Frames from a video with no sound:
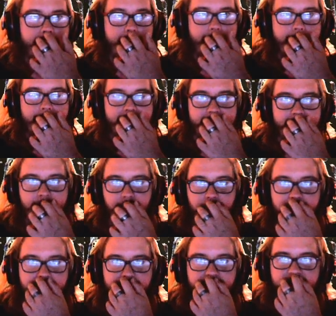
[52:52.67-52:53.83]
Hold on, I'm
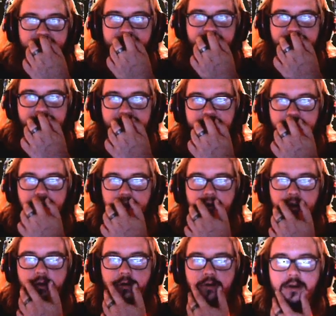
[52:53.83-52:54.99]
waiting for this shit to
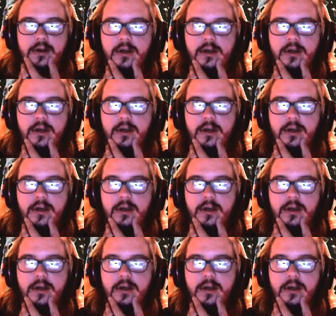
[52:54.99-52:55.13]
load.